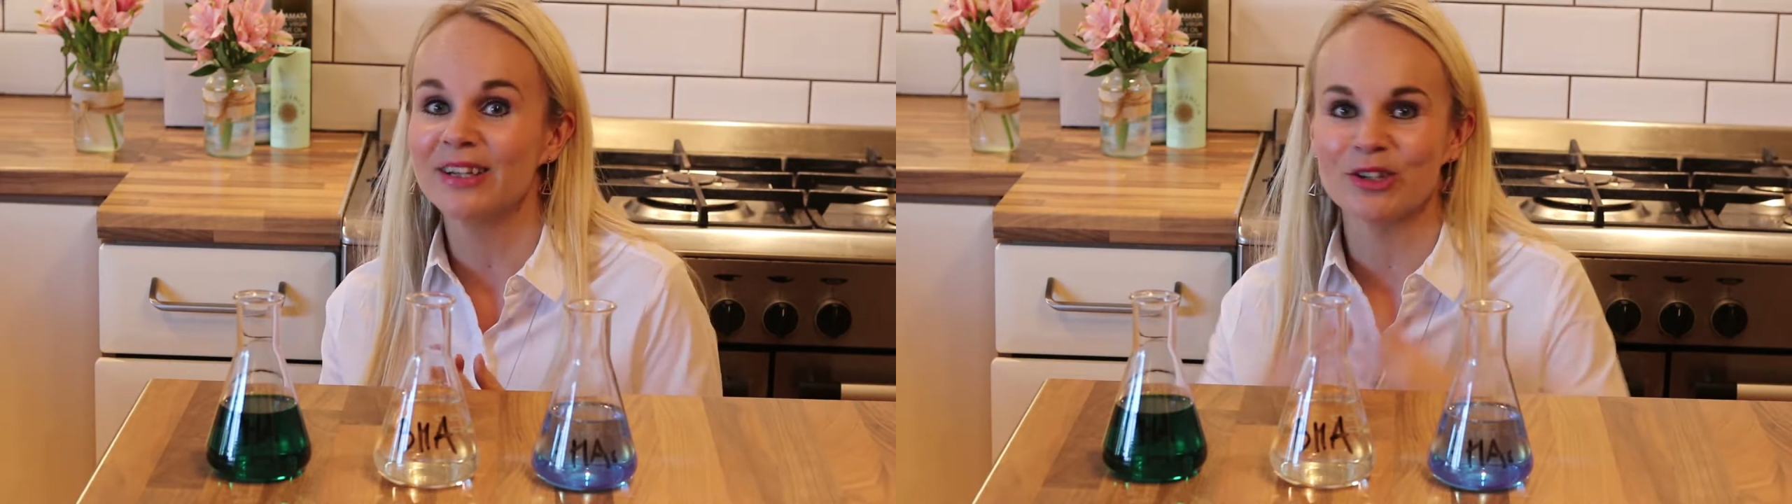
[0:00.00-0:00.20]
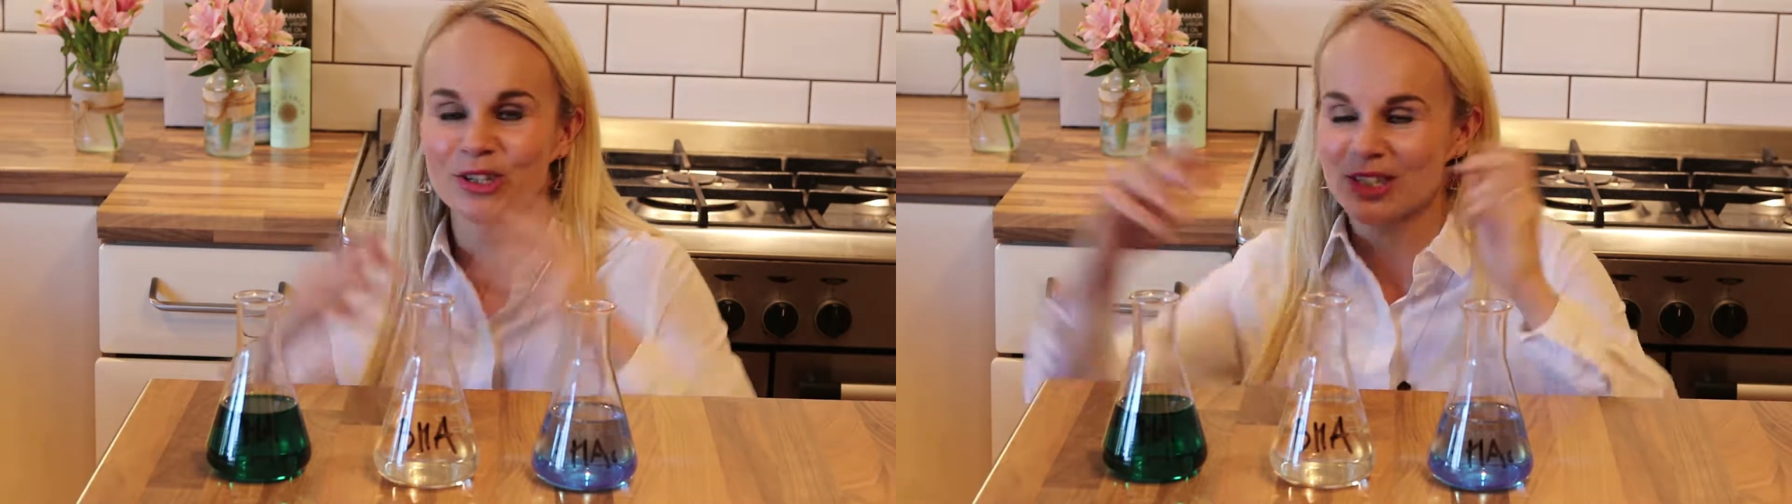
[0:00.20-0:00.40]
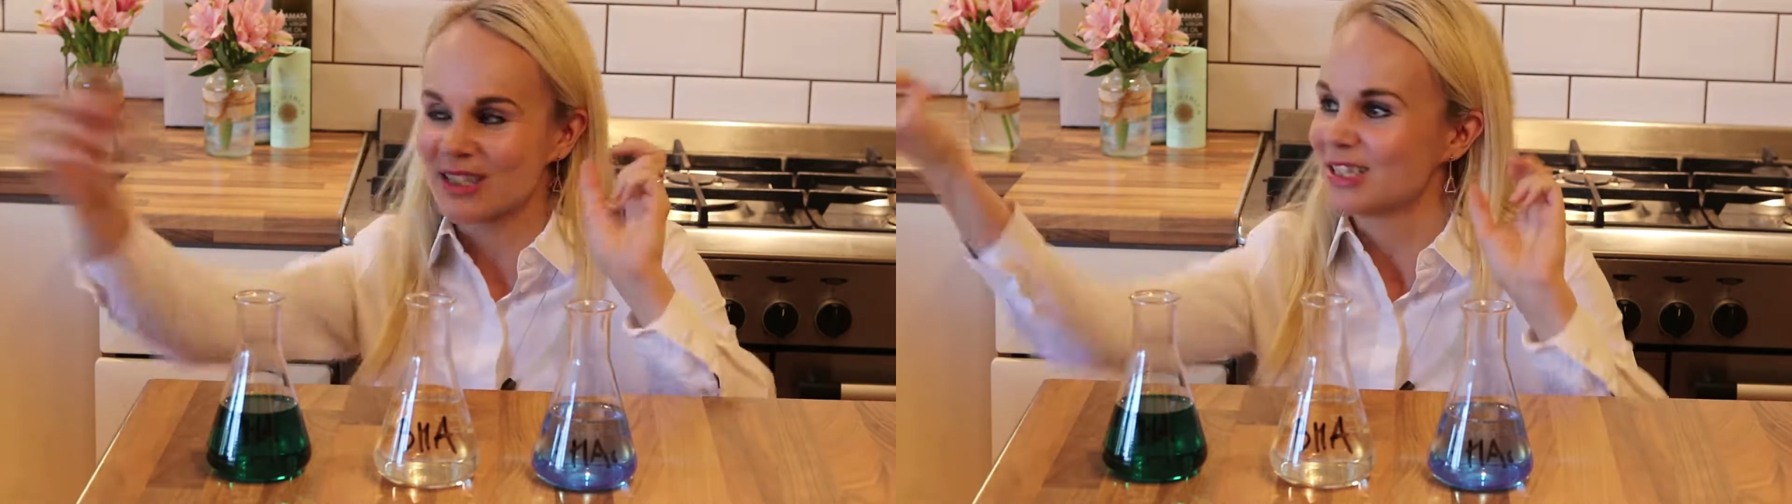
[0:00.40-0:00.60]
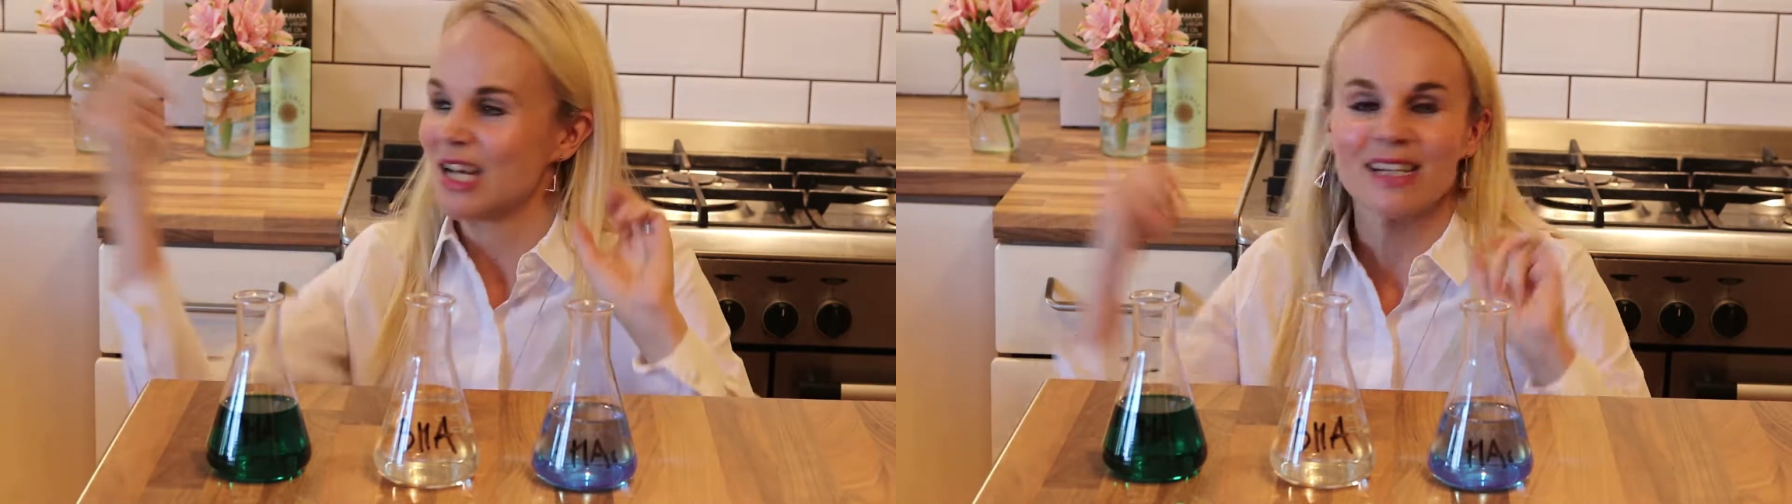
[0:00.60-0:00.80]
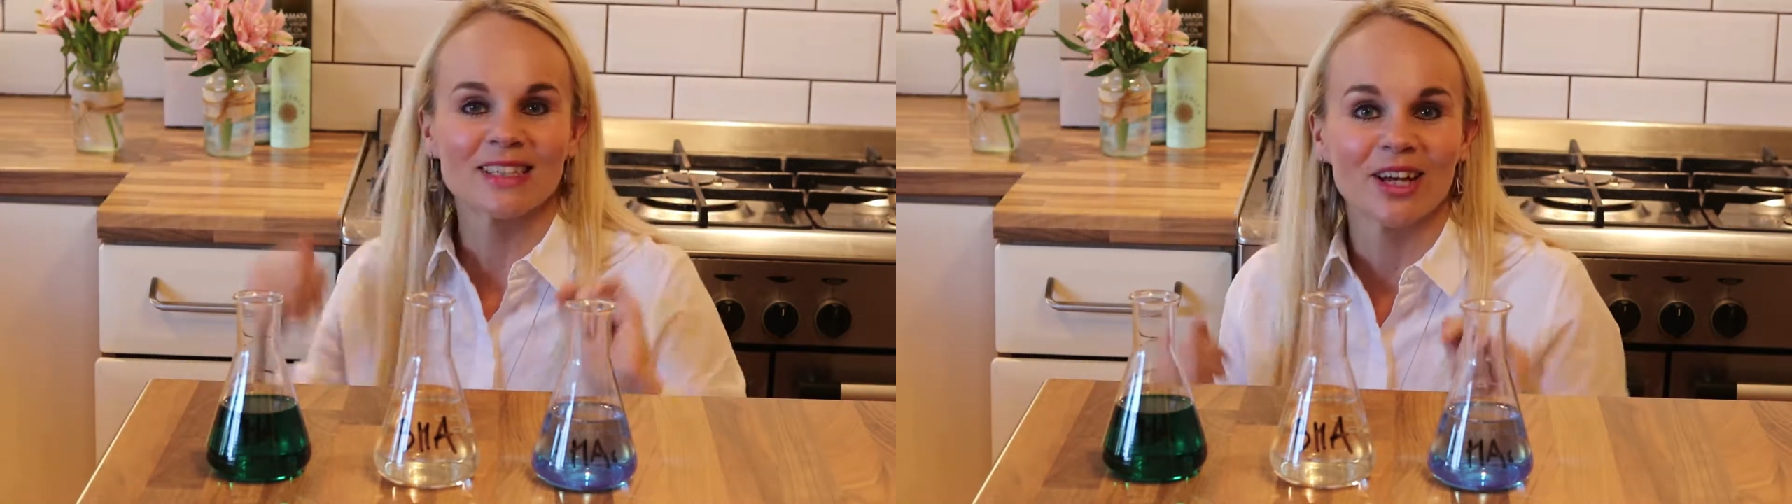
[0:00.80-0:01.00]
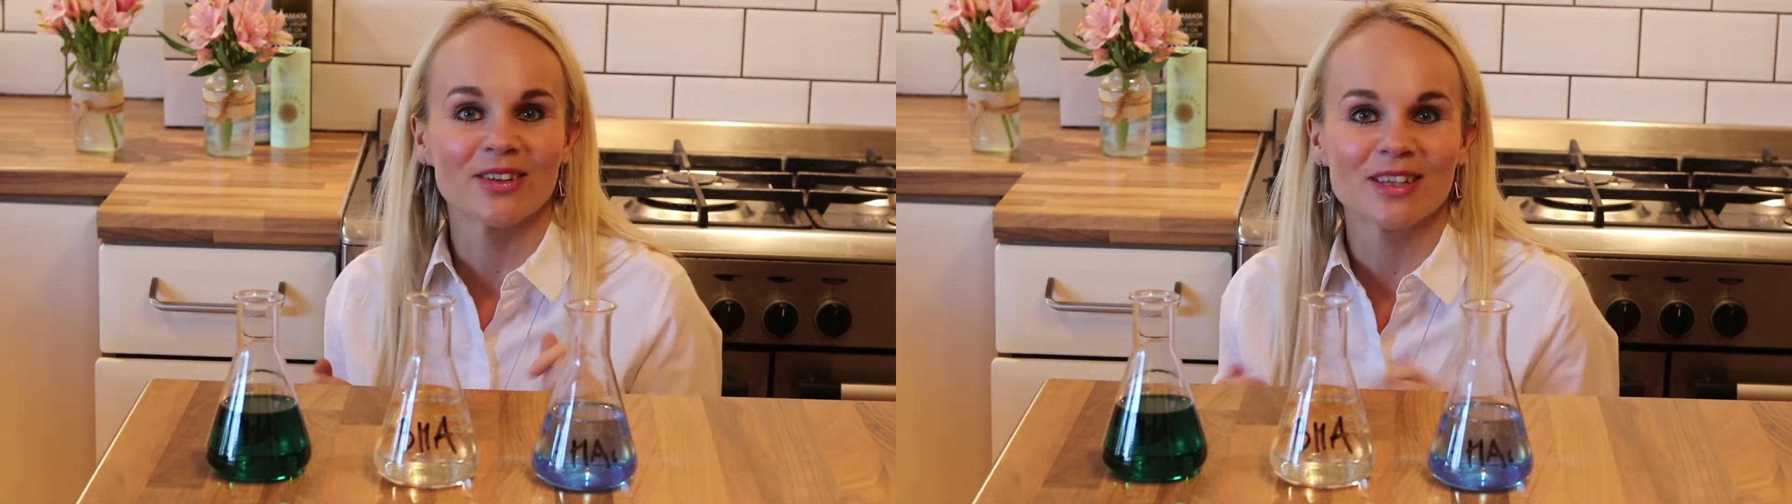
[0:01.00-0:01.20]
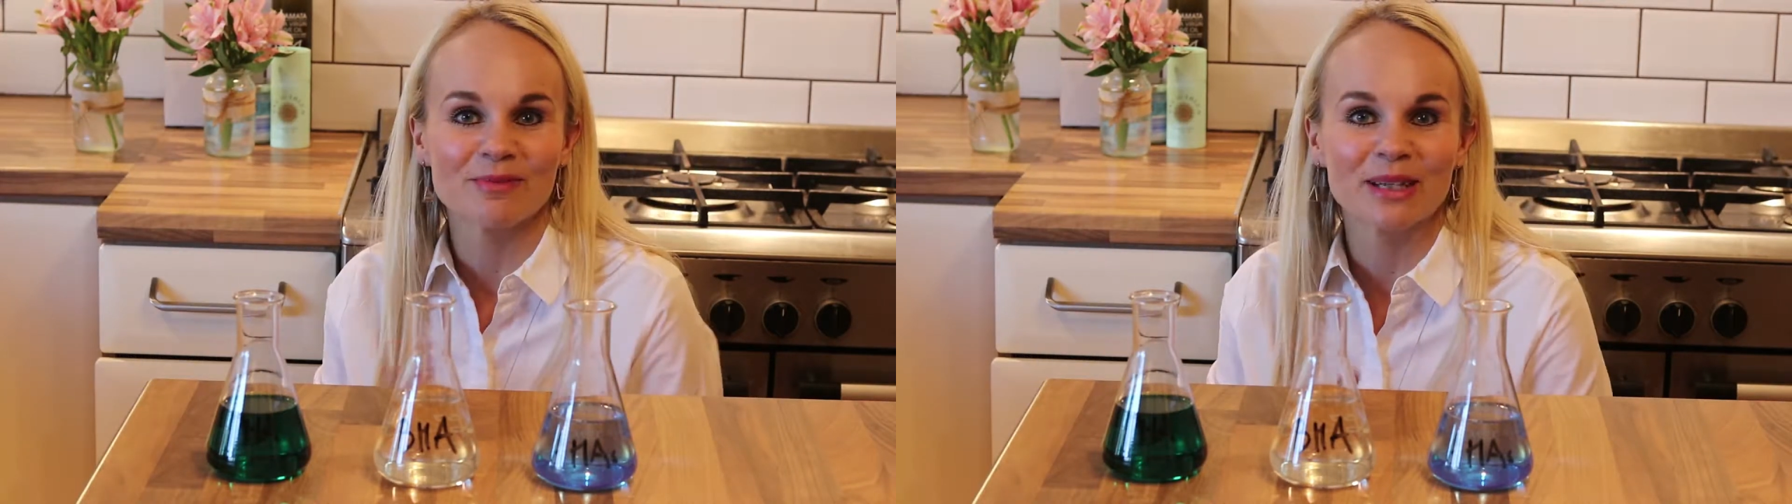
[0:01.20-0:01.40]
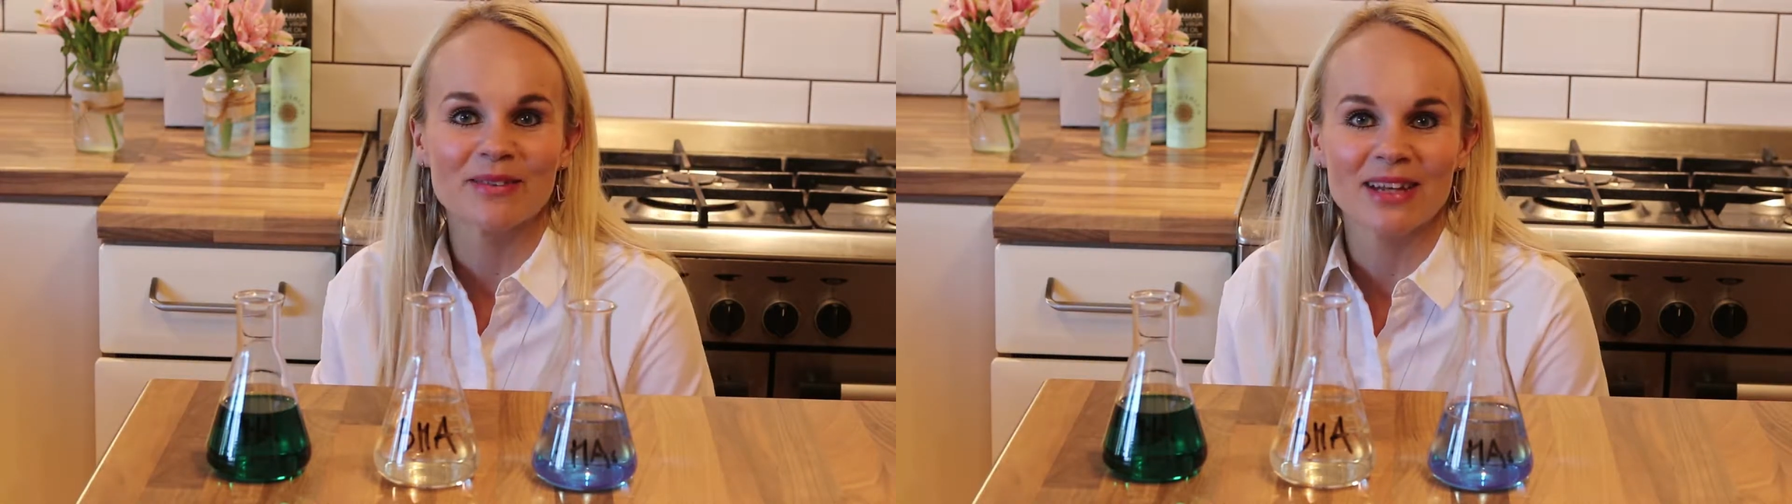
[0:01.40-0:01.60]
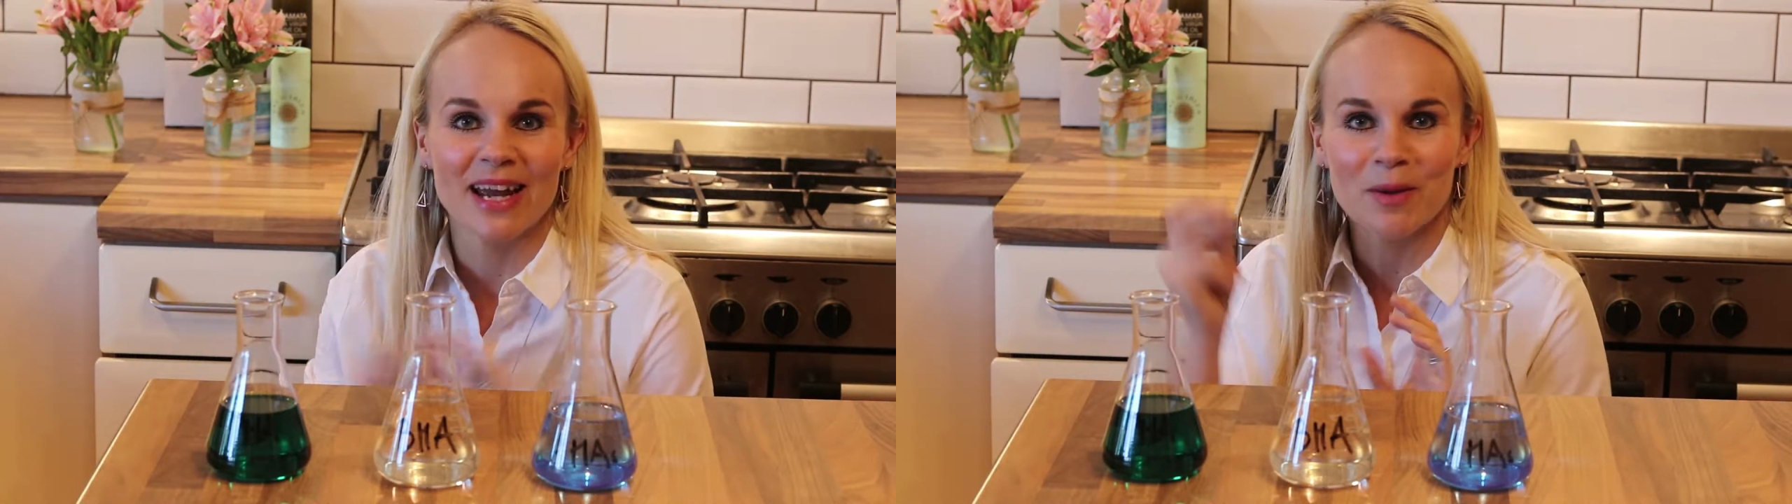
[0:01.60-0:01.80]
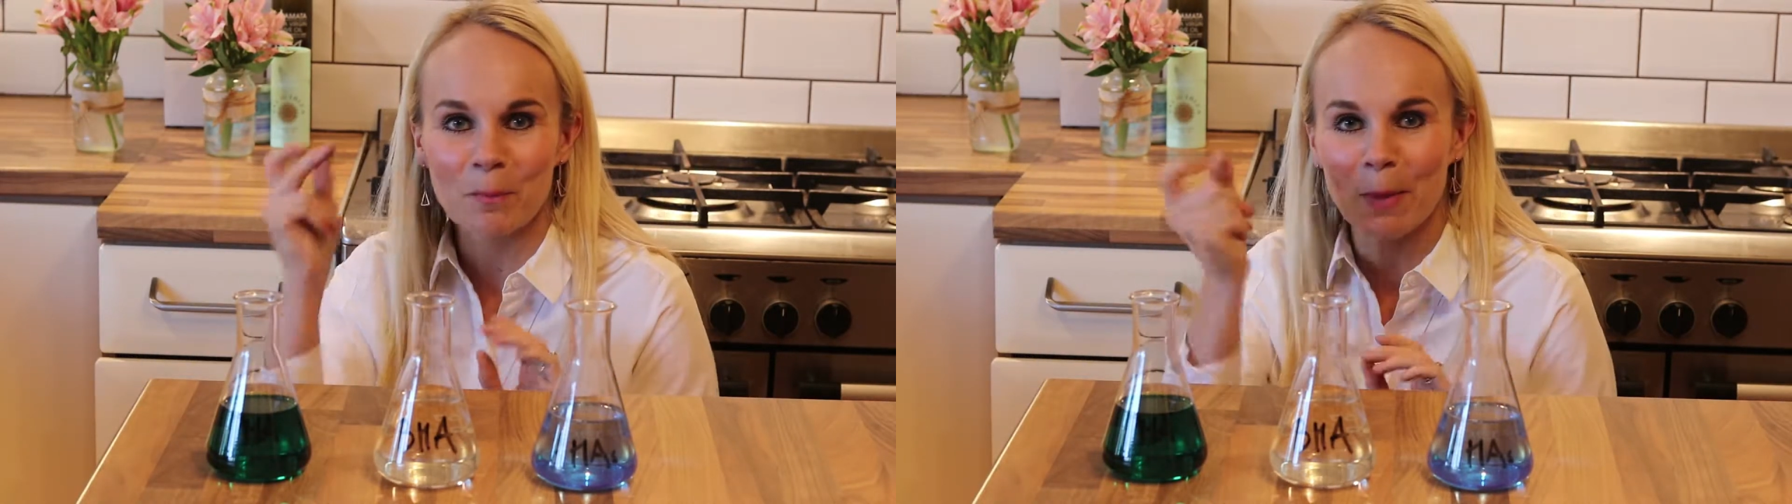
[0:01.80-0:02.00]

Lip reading: You could just change clothes in the middle of the day.